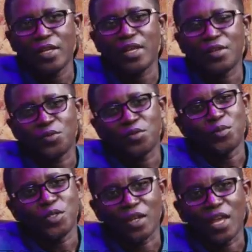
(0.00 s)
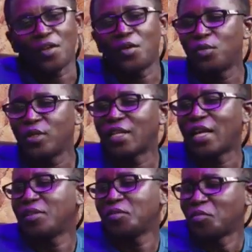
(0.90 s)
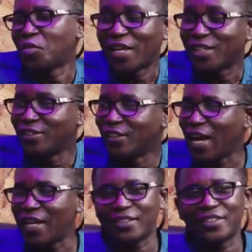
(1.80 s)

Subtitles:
Yes, mission accomplished and bragging rights.